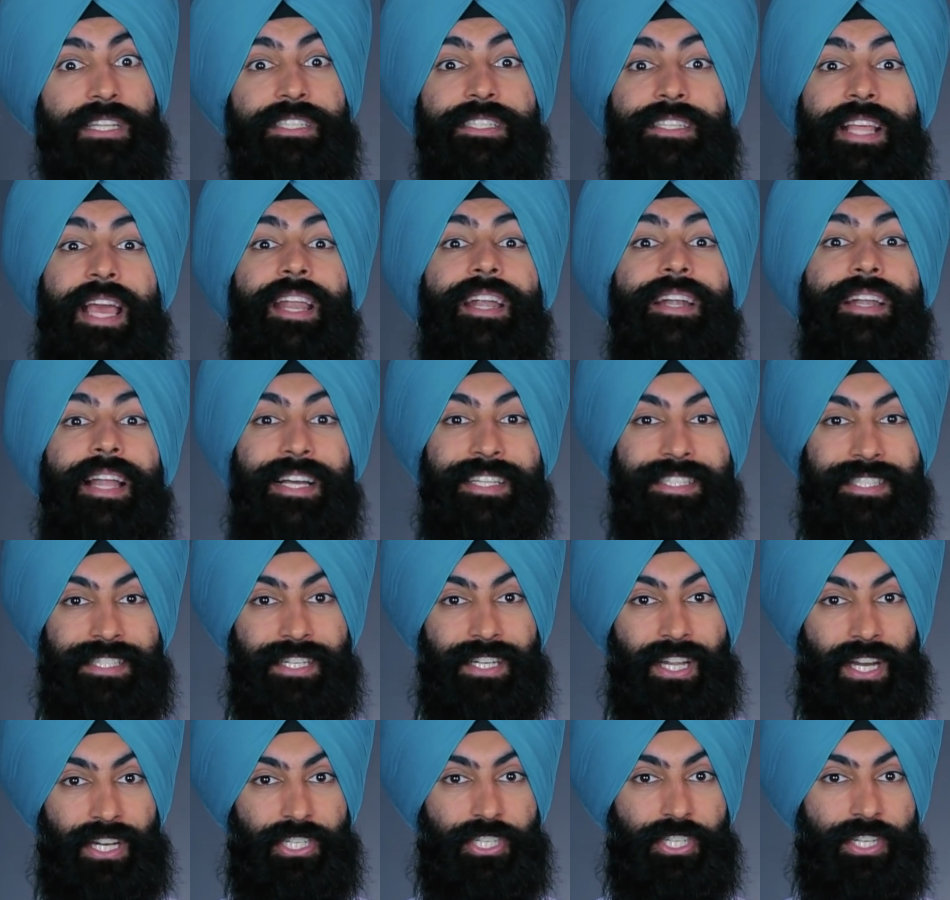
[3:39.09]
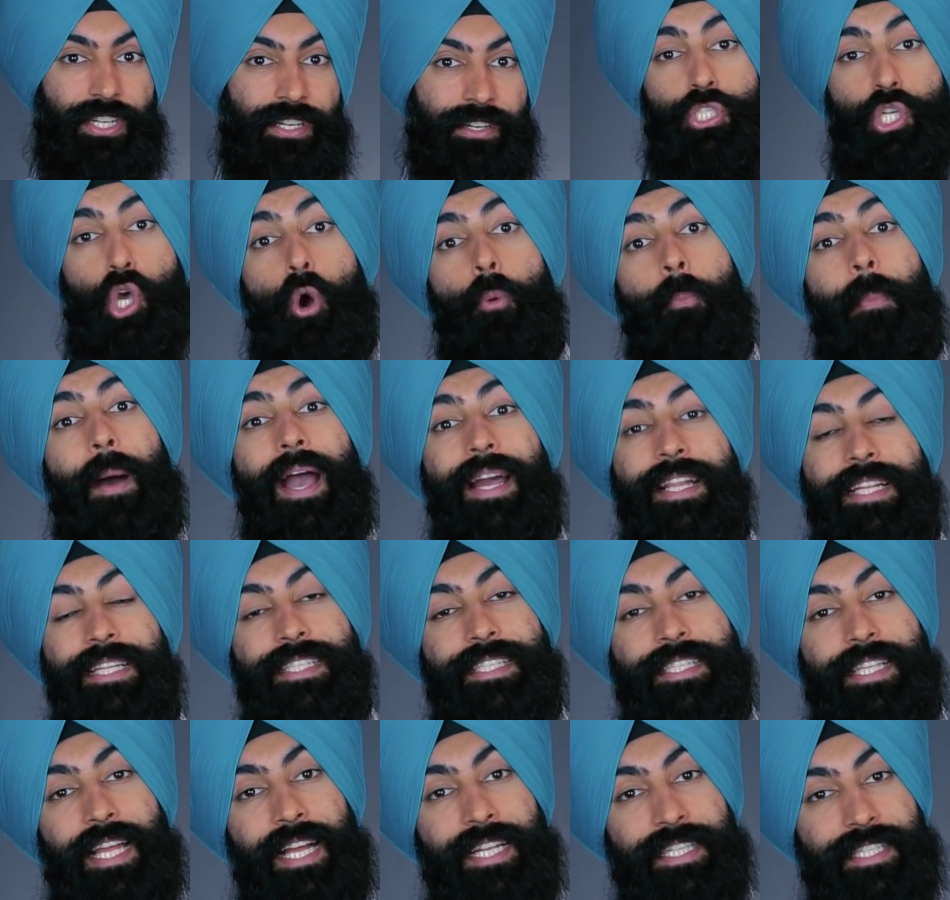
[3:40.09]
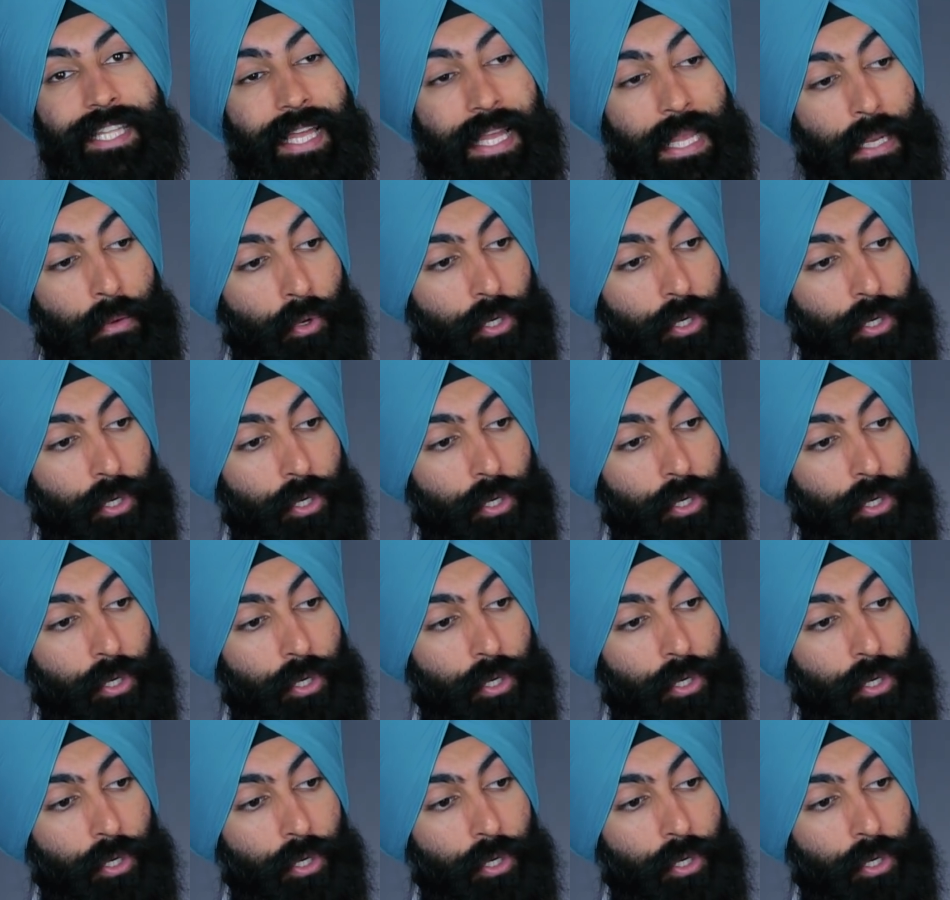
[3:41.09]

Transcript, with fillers: standardized deduction. Joe Biden says that he